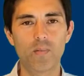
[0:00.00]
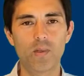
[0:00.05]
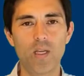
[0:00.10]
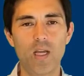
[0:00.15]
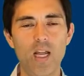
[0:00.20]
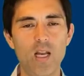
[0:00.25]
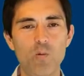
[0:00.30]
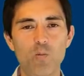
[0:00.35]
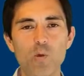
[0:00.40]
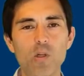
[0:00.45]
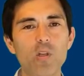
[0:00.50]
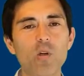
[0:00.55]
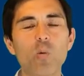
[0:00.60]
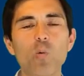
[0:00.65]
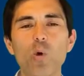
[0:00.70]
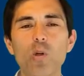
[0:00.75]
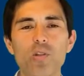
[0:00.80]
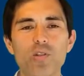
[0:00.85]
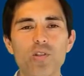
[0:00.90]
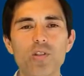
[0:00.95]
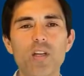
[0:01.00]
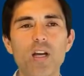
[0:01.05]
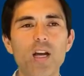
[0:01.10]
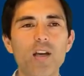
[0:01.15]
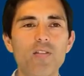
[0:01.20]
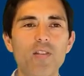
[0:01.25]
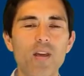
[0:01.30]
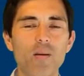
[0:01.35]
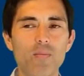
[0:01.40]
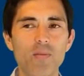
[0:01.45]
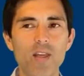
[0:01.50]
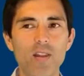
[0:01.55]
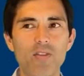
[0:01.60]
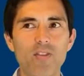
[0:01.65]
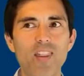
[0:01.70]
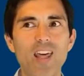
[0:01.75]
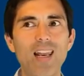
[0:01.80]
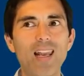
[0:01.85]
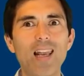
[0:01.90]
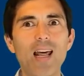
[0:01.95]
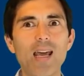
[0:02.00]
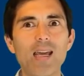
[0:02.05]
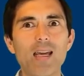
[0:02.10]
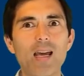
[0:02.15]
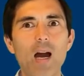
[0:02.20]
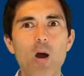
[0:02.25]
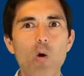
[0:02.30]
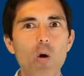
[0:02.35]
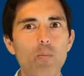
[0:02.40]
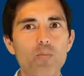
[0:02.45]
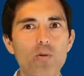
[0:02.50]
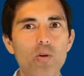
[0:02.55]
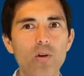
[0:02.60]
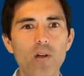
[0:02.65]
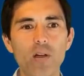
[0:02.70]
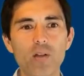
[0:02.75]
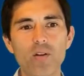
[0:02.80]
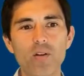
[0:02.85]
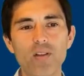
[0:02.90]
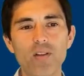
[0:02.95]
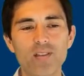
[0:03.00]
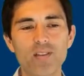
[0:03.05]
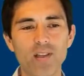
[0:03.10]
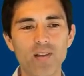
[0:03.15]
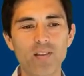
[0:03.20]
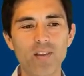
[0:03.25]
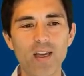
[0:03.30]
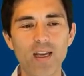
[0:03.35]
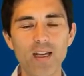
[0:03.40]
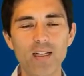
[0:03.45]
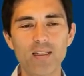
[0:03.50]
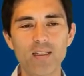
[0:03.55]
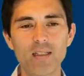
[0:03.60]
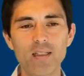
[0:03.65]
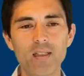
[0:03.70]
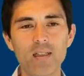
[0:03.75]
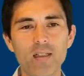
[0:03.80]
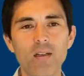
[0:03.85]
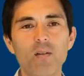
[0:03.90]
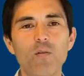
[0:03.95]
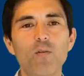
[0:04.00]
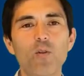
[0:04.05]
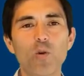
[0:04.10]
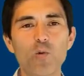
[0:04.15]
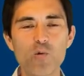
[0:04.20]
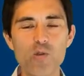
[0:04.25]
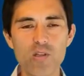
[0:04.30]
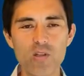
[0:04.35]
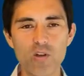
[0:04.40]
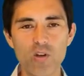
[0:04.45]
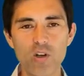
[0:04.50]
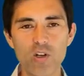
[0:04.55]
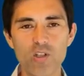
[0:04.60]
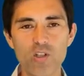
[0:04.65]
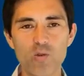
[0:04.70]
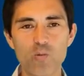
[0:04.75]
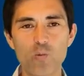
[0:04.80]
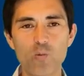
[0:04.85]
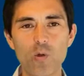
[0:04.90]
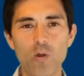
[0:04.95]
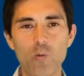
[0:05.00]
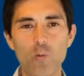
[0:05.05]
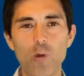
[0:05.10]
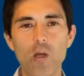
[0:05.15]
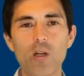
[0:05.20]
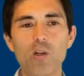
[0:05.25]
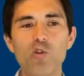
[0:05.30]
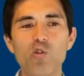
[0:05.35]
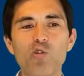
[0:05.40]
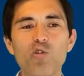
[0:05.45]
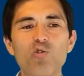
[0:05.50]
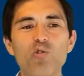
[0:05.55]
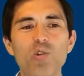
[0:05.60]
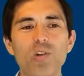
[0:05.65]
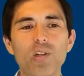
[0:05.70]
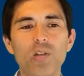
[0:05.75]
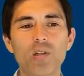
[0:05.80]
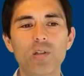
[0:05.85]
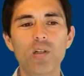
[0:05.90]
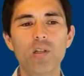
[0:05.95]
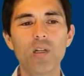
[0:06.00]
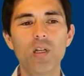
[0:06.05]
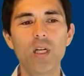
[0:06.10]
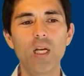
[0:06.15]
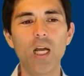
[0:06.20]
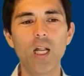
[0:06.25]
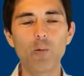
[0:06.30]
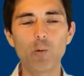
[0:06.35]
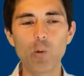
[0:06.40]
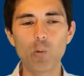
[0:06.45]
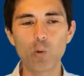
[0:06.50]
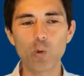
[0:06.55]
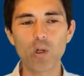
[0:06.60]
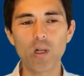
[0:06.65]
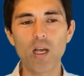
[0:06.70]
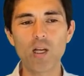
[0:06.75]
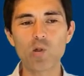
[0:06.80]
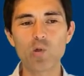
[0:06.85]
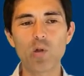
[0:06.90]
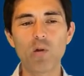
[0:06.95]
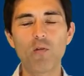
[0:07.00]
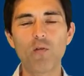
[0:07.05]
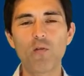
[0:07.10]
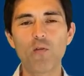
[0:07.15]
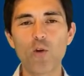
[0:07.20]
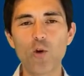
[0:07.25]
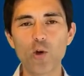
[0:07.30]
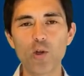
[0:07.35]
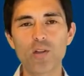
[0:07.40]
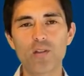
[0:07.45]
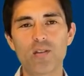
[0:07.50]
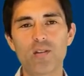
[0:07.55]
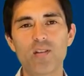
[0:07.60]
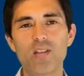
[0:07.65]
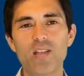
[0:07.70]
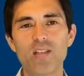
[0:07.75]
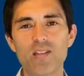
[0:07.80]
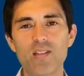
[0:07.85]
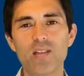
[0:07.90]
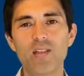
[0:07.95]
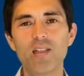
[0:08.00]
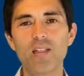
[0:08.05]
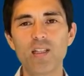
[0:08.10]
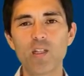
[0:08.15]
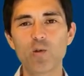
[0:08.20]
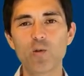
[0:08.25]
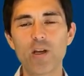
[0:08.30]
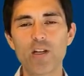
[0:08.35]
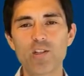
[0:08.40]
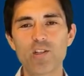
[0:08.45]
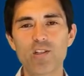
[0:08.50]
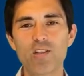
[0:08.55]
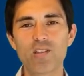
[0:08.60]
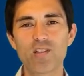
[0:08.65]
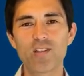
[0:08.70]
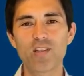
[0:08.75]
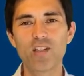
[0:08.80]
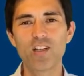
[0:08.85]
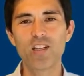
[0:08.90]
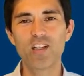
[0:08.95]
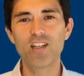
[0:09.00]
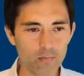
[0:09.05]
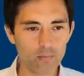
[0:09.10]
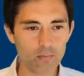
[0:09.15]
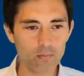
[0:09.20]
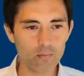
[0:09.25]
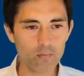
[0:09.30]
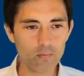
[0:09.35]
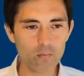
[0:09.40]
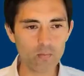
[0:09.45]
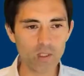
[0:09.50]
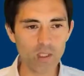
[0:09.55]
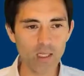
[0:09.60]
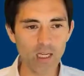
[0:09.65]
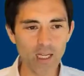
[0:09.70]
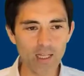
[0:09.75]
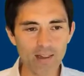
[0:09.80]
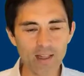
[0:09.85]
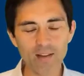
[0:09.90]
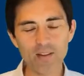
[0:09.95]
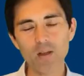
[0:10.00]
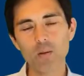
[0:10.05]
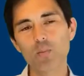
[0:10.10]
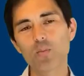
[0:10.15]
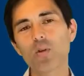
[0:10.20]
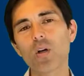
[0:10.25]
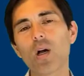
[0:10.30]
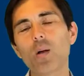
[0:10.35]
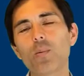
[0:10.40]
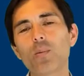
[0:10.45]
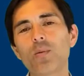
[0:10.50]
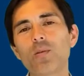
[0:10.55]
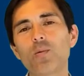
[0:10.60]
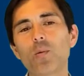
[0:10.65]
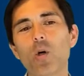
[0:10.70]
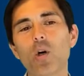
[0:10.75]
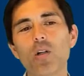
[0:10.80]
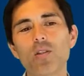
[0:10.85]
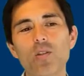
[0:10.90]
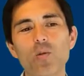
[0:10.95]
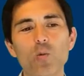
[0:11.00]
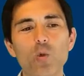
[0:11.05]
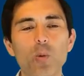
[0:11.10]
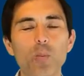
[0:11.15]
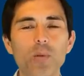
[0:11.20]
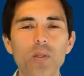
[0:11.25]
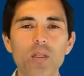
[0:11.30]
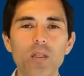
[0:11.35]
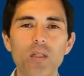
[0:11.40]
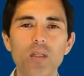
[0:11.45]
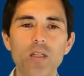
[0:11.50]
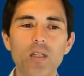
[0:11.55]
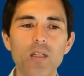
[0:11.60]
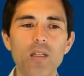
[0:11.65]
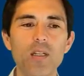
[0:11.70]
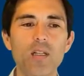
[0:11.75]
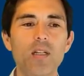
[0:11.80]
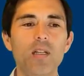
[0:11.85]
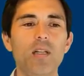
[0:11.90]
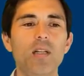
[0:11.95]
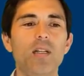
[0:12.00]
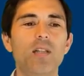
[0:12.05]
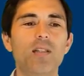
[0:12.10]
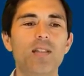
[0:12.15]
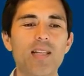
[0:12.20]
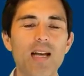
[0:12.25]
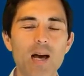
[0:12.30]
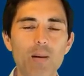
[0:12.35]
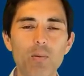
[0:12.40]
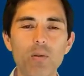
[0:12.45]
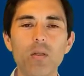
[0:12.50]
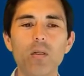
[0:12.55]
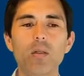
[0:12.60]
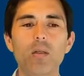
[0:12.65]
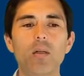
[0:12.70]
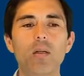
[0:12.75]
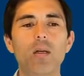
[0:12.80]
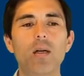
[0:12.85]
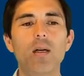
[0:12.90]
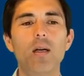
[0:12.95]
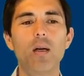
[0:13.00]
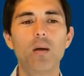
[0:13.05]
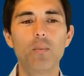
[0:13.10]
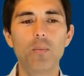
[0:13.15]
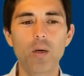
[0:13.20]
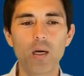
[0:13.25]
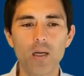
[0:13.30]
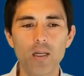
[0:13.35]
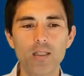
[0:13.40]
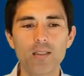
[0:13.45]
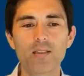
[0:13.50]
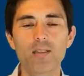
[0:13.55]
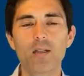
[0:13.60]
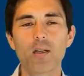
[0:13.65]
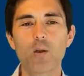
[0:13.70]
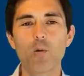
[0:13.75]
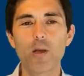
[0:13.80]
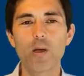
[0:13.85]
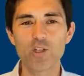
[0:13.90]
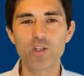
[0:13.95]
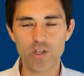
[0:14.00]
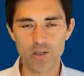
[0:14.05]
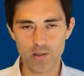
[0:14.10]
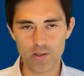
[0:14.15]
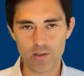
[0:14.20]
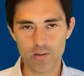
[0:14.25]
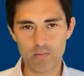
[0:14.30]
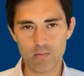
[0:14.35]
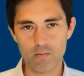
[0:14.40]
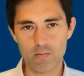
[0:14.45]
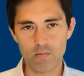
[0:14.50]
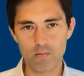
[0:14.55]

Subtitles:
And we don't want to guide them that they like our product or this and that. For research, we are neutral and we would like to avoid these leading questions. Another problem also would be double barreled questions.